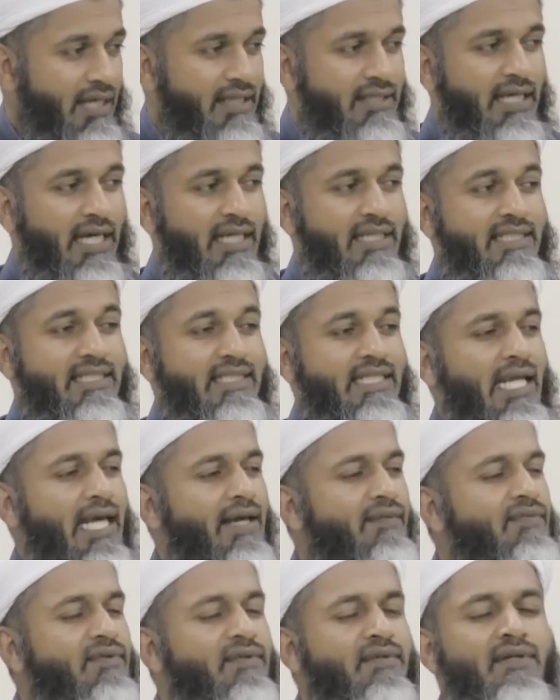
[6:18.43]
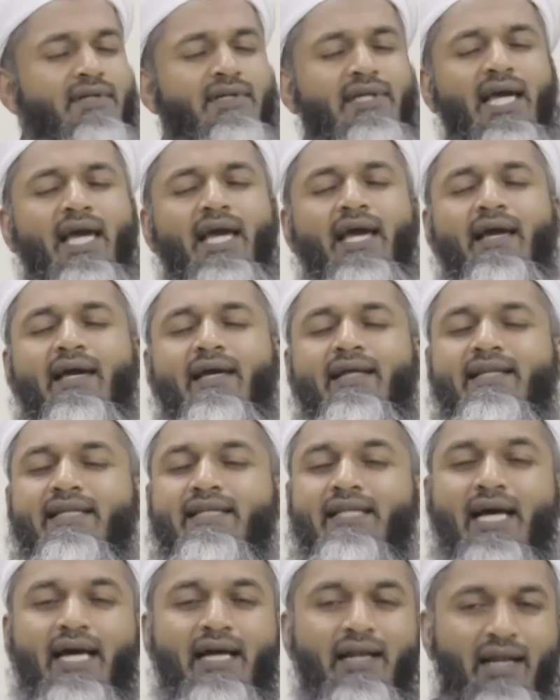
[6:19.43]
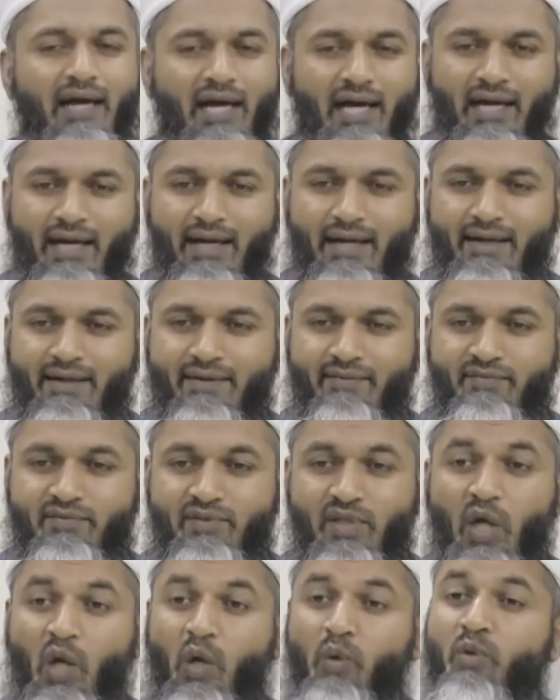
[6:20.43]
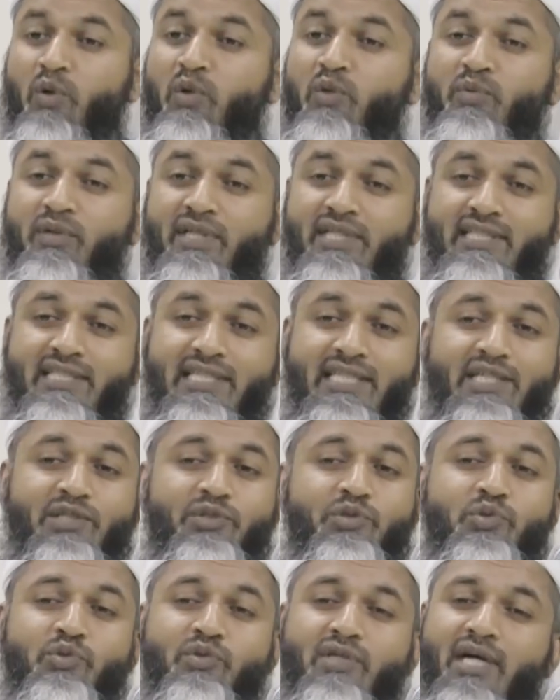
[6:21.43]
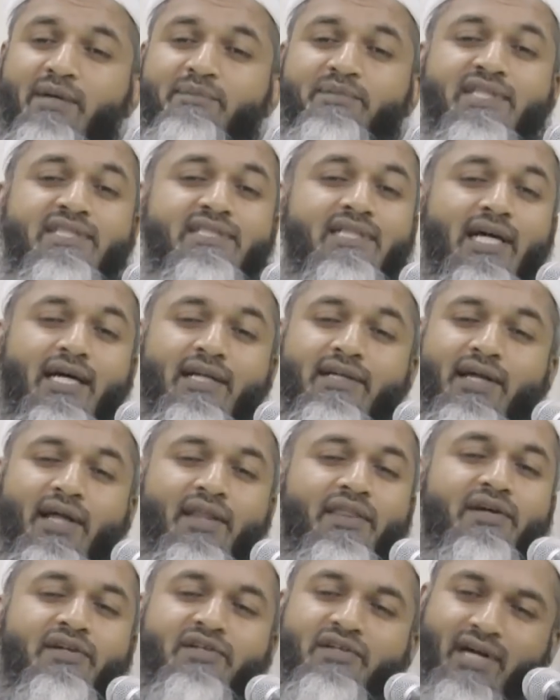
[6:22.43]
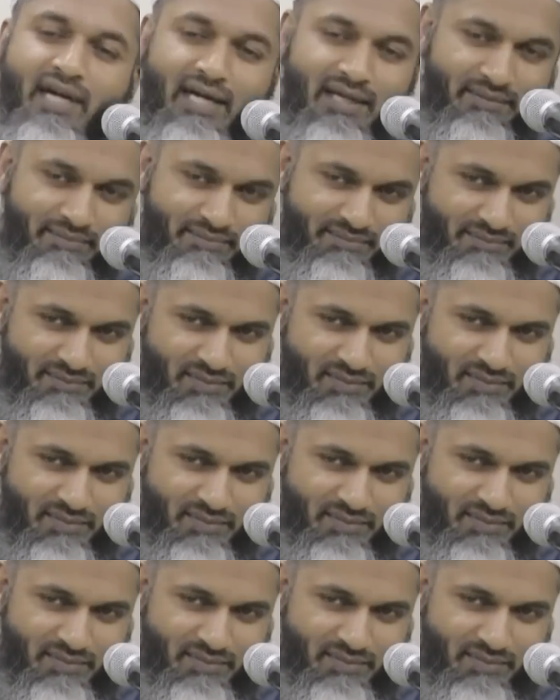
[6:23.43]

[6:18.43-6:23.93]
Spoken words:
that never again in our lives will we need to commit another crime.